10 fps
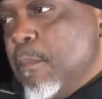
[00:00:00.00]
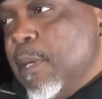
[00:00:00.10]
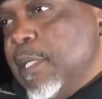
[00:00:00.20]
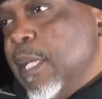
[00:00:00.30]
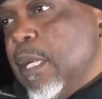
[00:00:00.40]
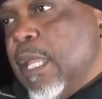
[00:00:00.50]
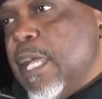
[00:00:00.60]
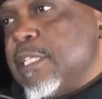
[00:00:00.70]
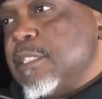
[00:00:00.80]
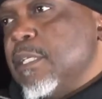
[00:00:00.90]
But
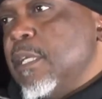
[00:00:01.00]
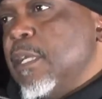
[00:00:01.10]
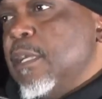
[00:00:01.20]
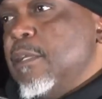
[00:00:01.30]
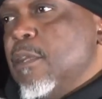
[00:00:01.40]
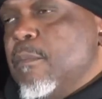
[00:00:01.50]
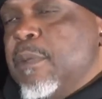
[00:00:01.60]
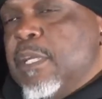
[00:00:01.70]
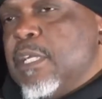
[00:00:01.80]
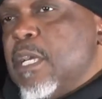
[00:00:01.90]
nonetheless,
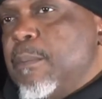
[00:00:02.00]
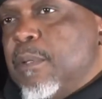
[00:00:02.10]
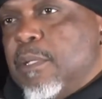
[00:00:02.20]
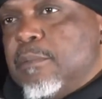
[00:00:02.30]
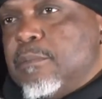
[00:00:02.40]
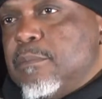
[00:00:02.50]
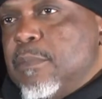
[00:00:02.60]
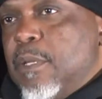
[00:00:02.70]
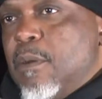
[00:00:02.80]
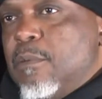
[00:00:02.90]
been in a couple of,
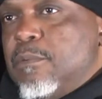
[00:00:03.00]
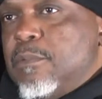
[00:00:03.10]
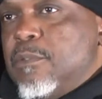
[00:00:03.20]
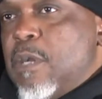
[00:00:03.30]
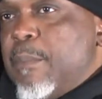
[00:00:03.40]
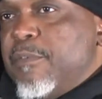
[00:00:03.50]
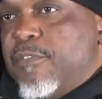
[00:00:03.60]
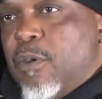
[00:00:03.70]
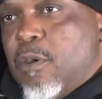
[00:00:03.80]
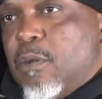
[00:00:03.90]
dropping
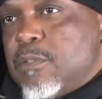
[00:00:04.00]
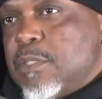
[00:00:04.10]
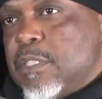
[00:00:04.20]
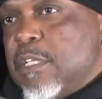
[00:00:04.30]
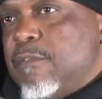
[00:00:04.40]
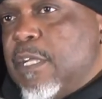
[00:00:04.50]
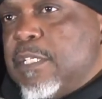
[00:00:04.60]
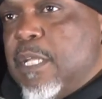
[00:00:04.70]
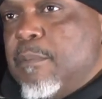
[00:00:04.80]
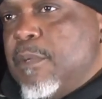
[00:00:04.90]
falls and stuff
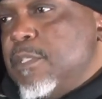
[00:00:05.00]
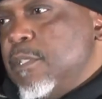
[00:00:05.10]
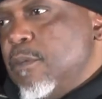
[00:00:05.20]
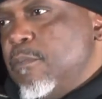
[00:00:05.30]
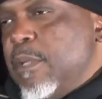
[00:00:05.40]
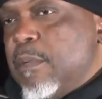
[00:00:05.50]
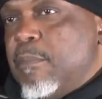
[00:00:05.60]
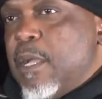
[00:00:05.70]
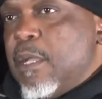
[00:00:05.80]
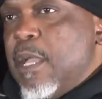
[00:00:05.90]
like that. But, pick it
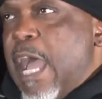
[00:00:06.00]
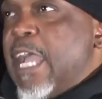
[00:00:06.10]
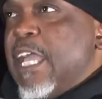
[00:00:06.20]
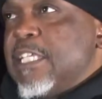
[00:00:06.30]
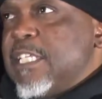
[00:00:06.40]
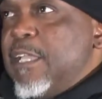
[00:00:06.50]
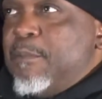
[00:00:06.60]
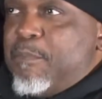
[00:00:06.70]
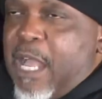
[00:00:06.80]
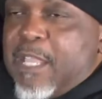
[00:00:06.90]
back. I can't
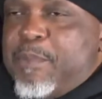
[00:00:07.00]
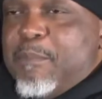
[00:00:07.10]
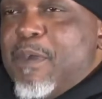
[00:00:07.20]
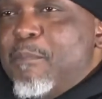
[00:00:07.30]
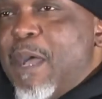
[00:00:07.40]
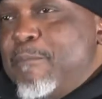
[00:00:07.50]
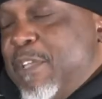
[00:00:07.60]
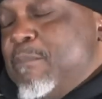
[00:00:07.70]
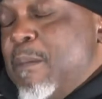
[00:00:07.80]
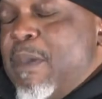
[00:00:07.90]
say I can
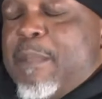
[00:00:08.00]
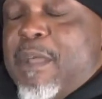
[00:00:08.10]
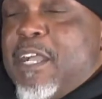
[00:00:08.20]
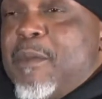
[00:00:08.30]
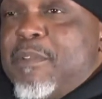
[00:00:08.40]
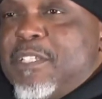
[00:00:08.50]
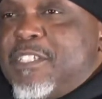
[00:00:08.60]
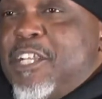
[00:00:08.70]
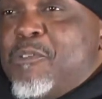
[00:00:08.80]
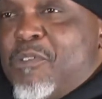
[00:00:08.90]
pick my bike back up and
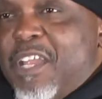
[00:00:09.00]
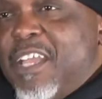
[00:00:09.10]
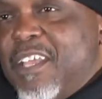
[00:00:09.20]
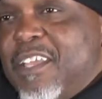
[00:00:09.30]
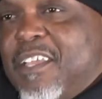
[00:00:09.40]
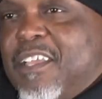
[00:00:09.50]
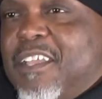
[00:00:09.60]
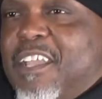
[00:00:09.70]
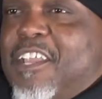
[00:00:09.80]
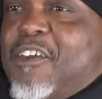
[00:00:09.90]
still ran,
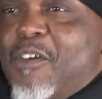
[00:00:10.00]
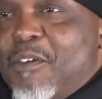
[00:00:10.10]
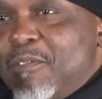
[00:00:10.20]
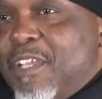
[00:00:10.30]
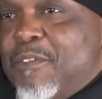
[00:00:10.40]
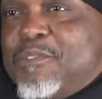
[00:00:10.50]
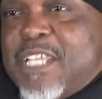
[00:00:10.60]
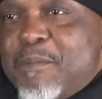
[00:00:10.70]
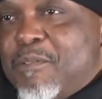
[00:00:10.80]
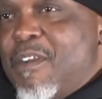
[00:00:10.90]
and
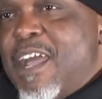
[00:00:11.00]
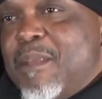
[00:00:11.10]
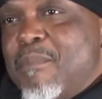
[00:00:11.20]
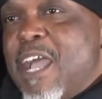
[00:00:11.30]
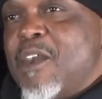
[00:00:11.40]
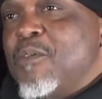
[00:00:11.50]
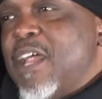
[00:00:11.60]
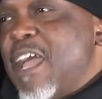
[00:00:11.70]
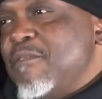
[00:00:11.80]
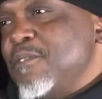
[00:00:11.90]
was able to ride it back or what
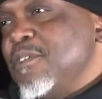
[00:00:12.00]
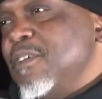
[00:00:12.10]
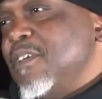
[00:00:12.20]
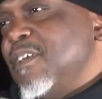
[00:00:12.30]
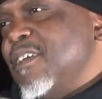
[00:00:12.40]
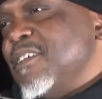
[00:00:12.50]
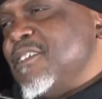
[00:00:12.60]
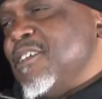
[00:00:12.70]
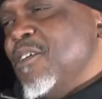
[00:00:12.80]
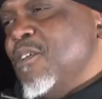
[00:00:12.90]
have you.
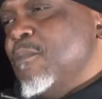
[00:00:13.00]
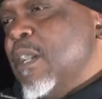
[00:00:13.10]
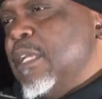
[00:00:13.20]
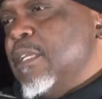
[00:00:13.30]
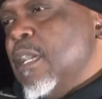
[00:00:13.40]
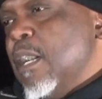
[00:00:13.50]
So, but